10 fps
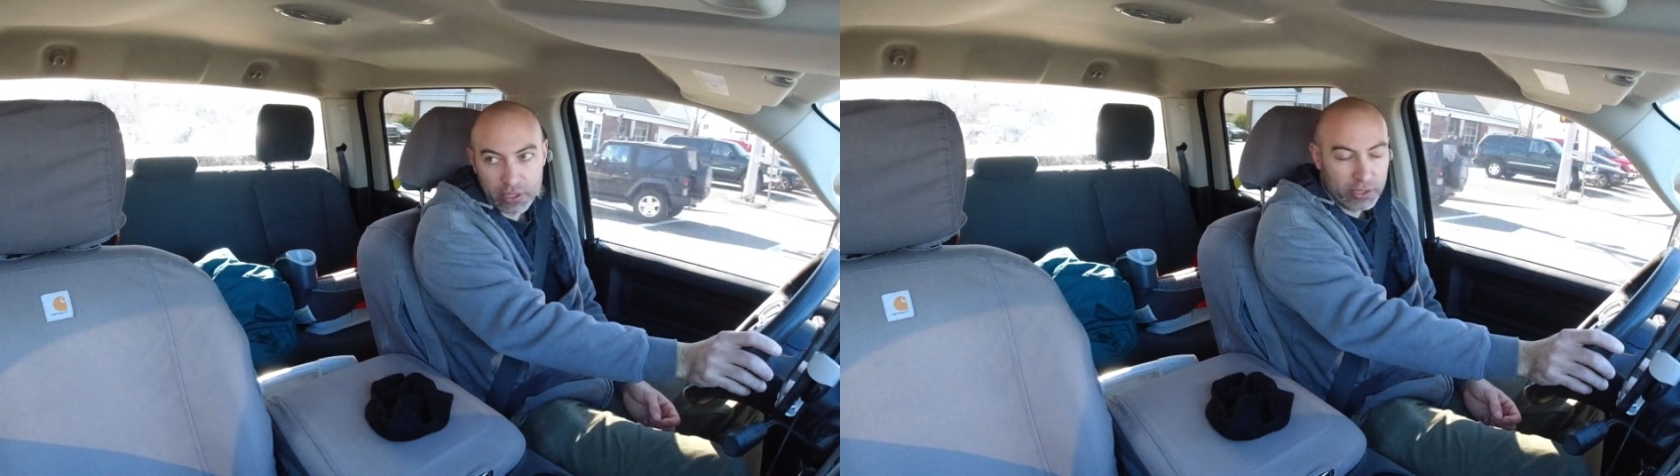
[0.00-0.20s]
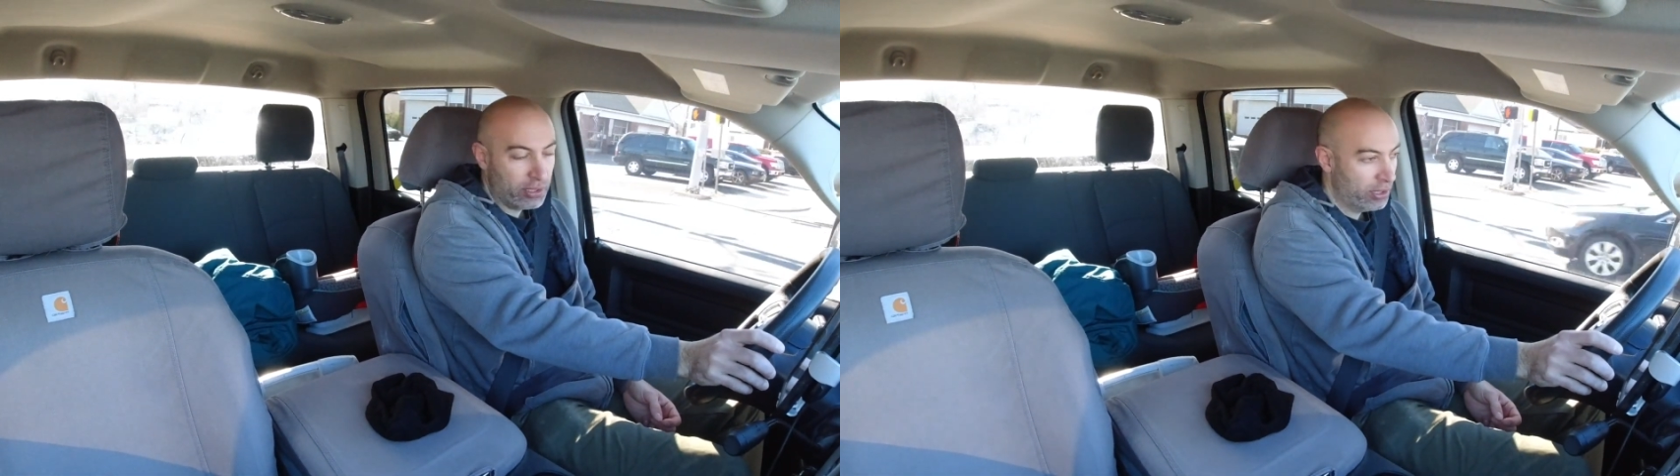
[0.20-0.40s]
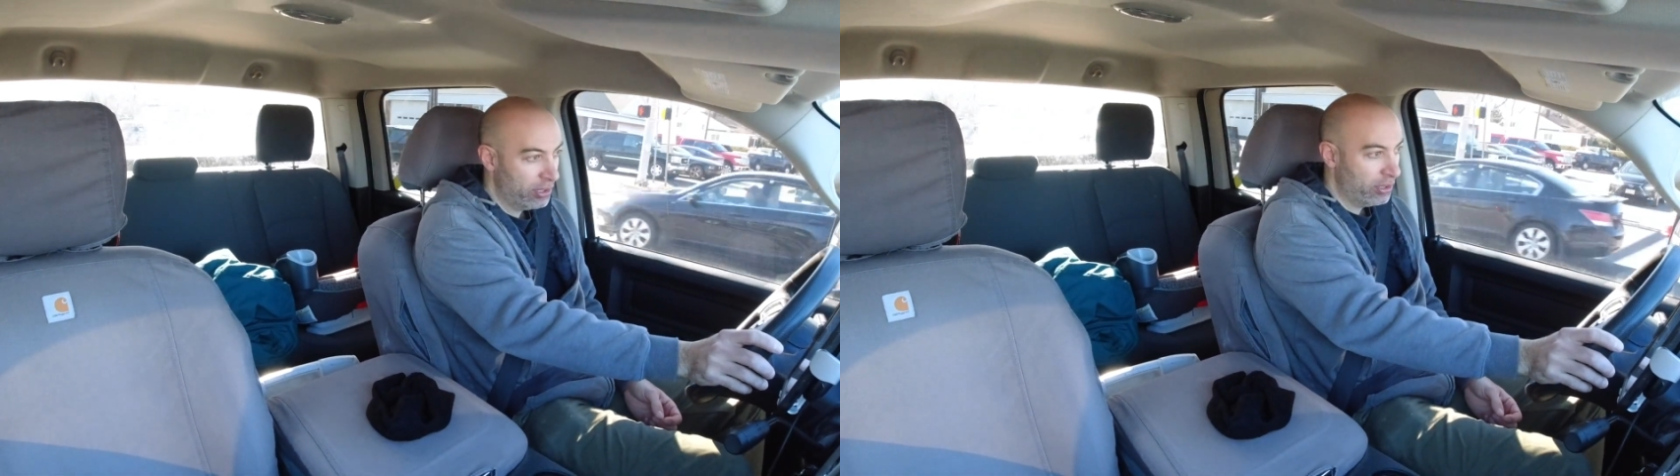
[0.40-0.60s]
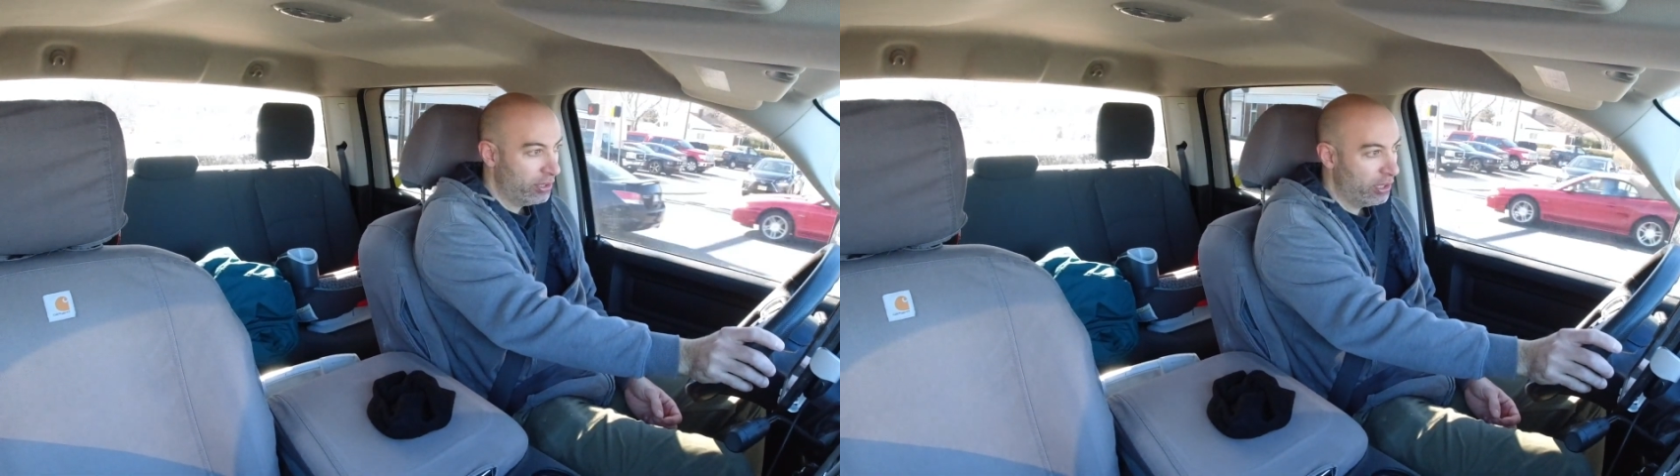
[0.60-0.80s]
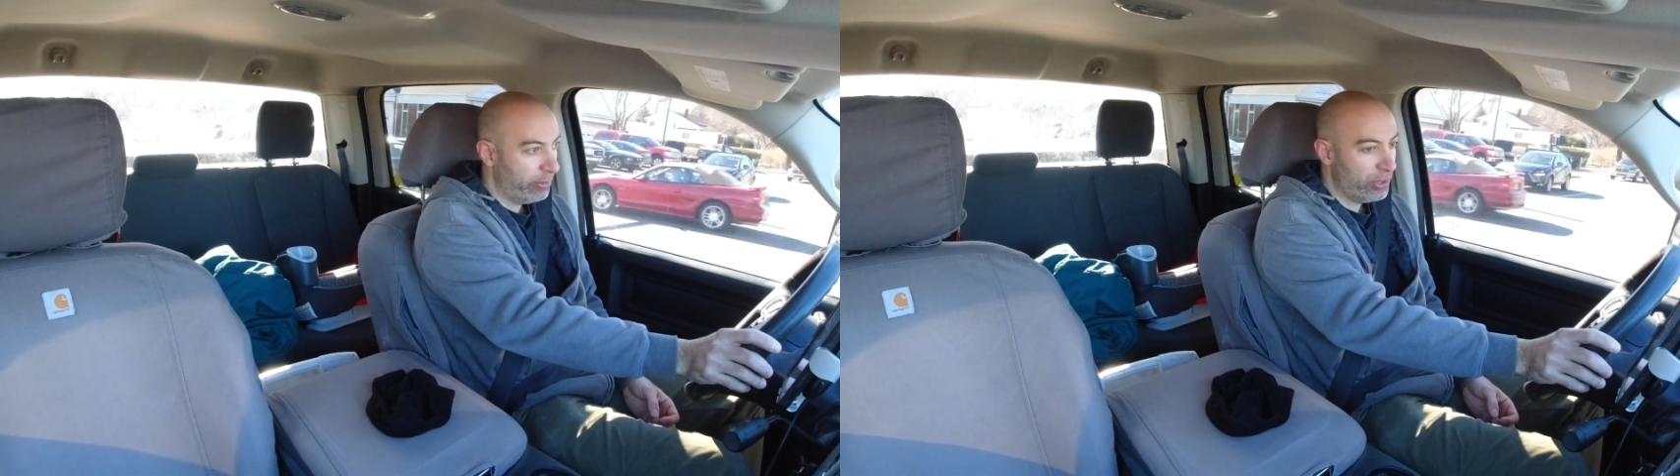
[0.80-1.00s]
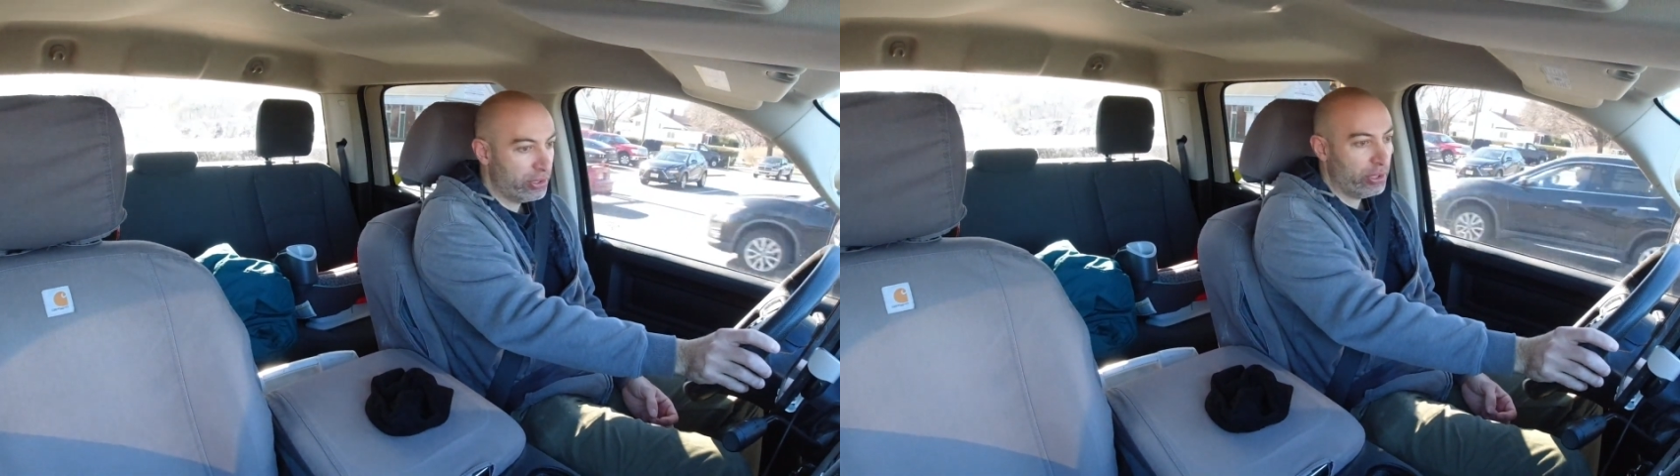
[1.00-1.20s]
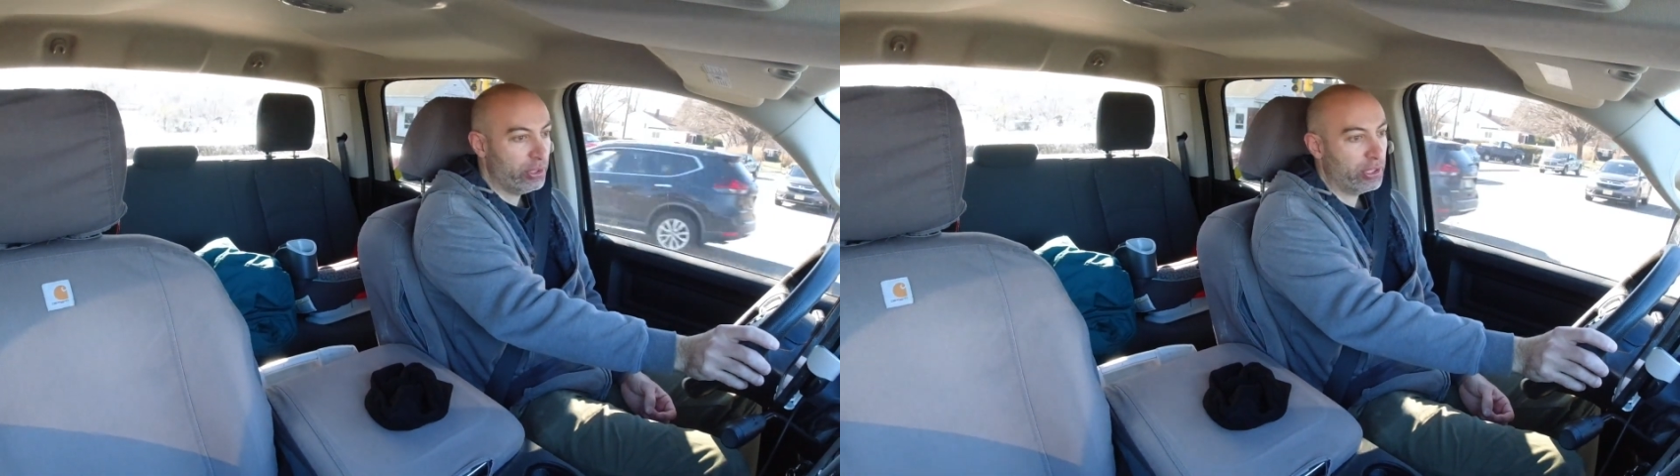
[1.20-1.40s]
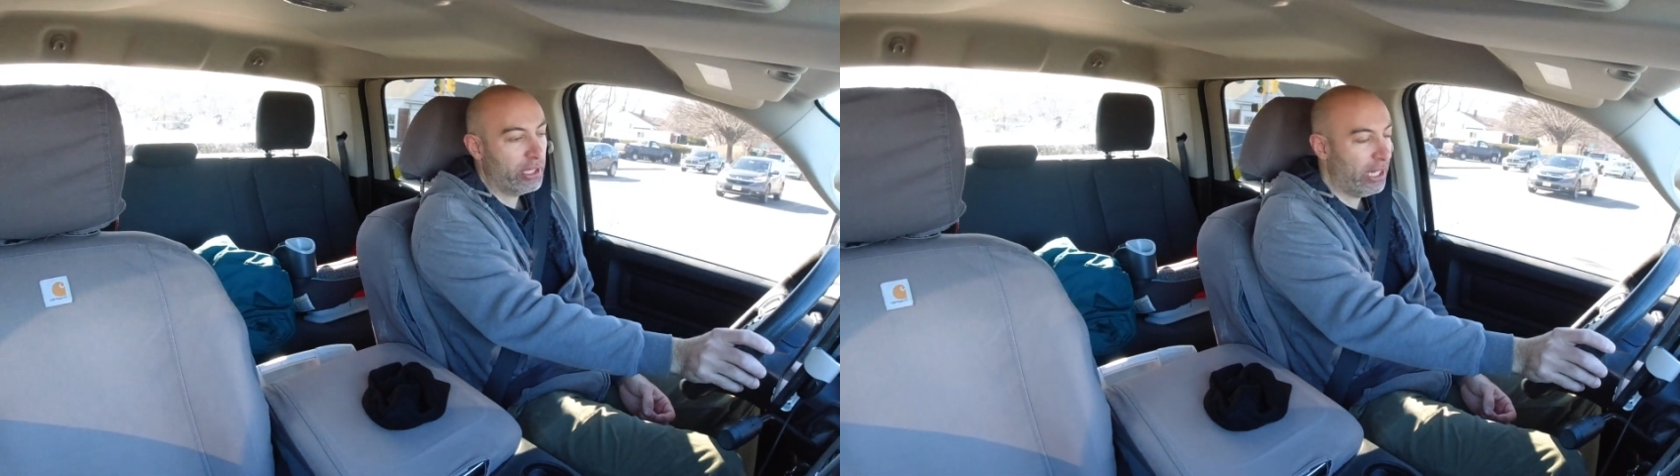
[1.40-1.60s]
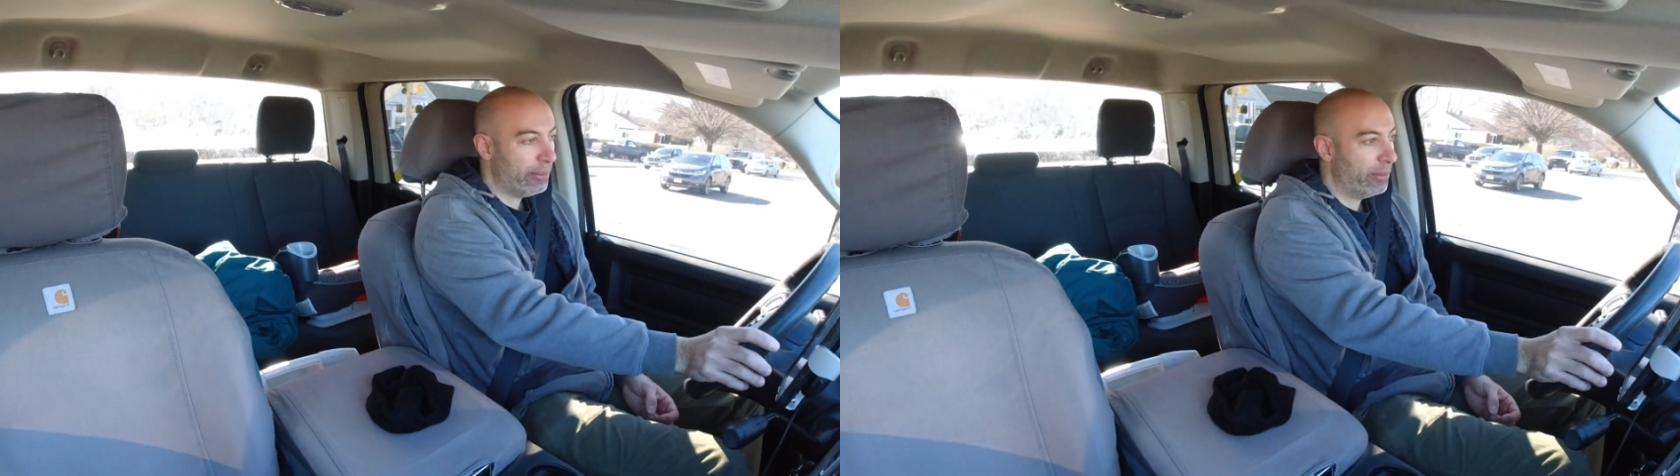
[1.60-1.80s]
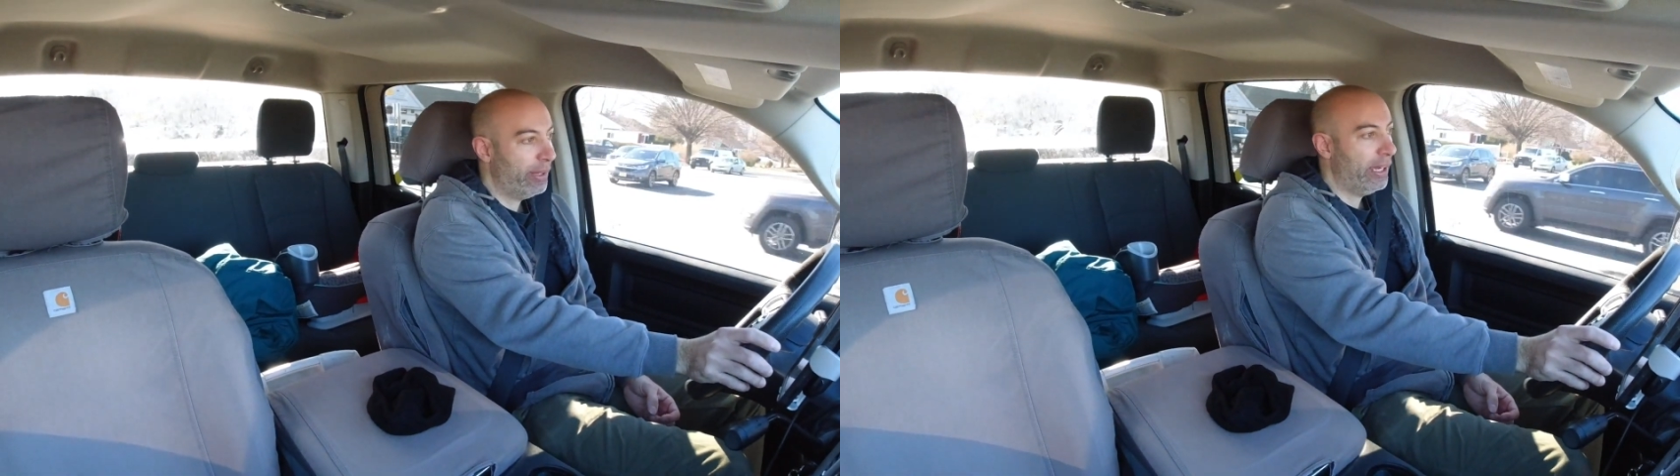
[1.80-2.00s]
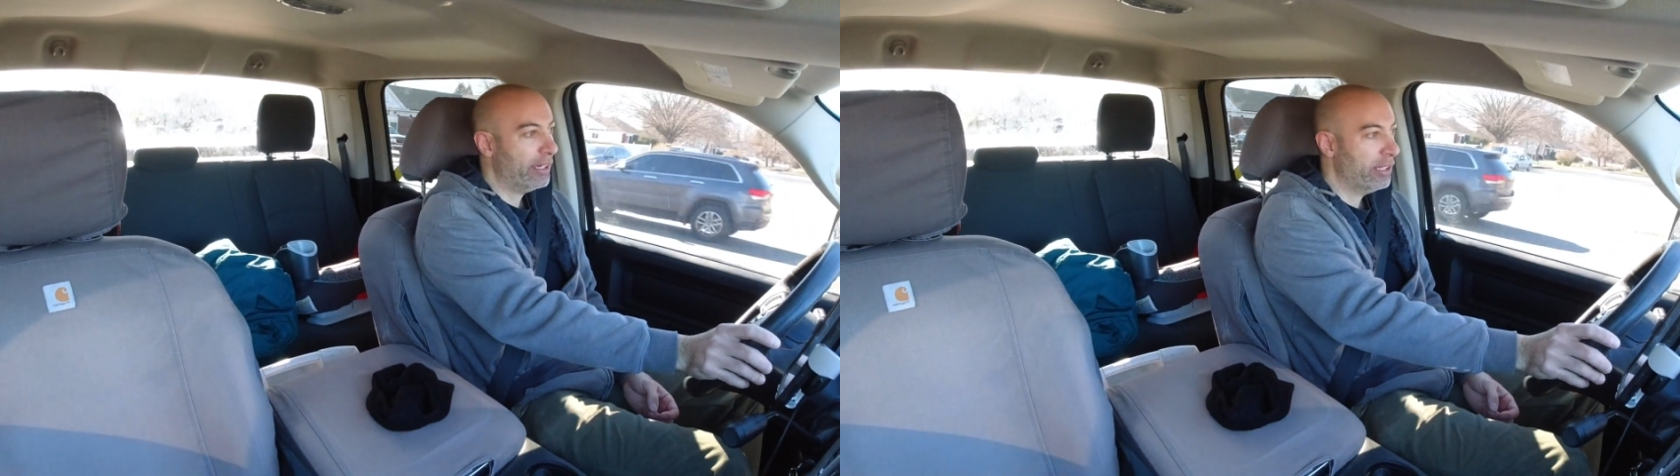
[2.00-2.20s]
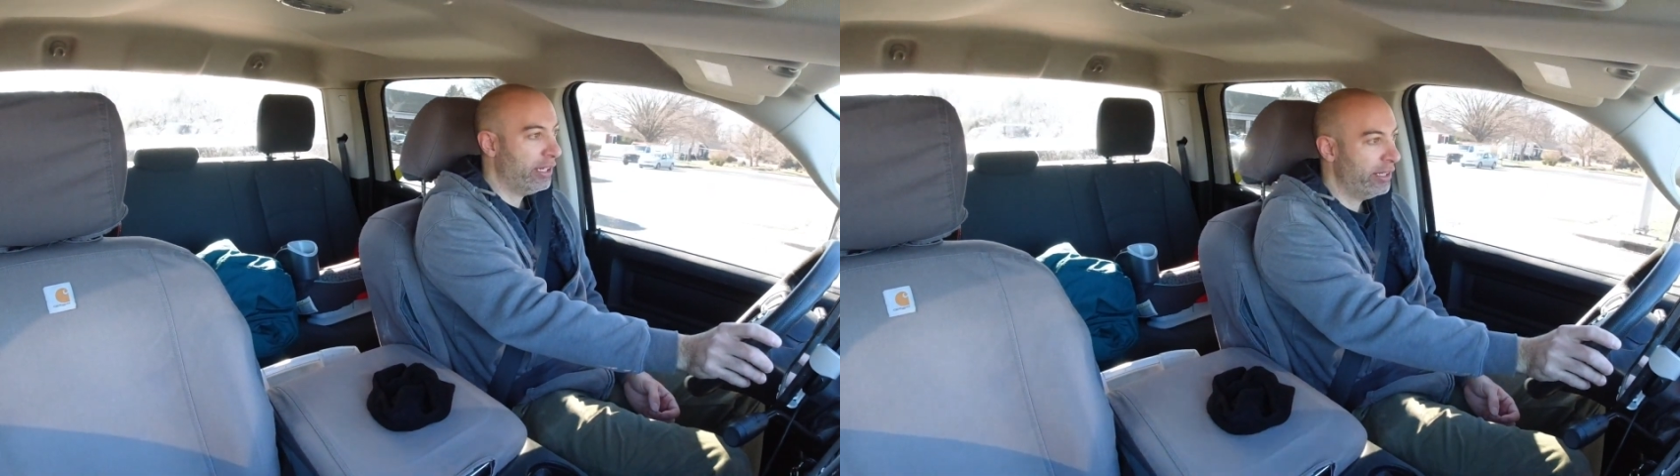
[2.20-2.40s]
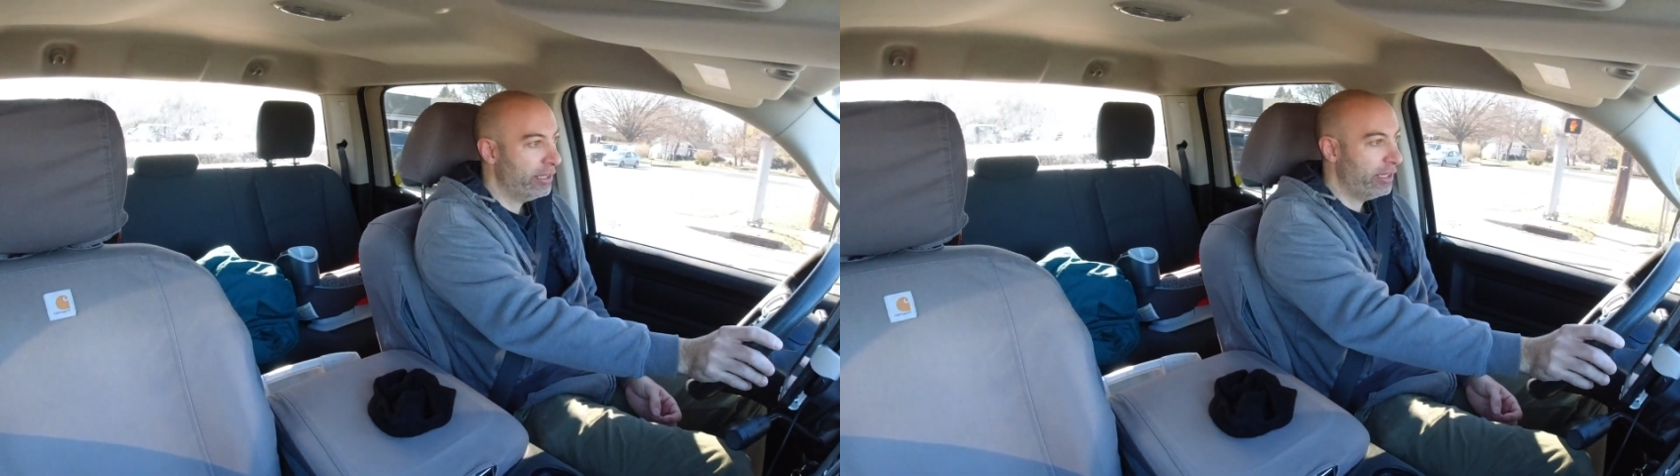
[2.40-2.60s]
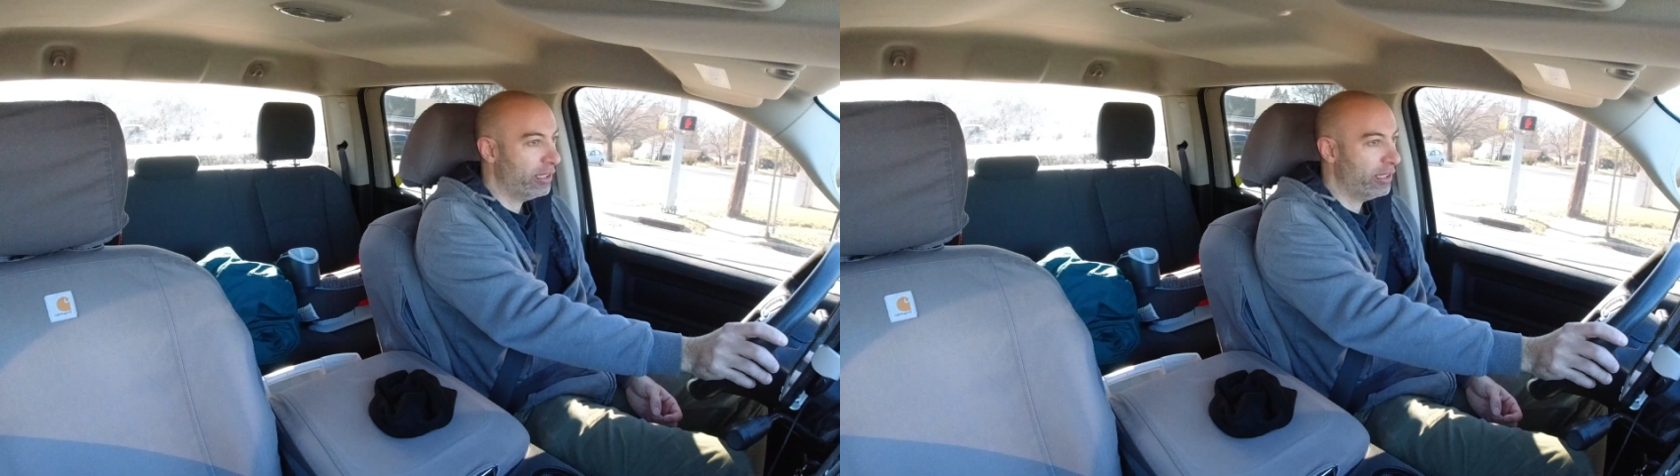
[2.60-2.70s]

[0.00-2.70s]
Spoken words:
I'm going to turn the camera back on,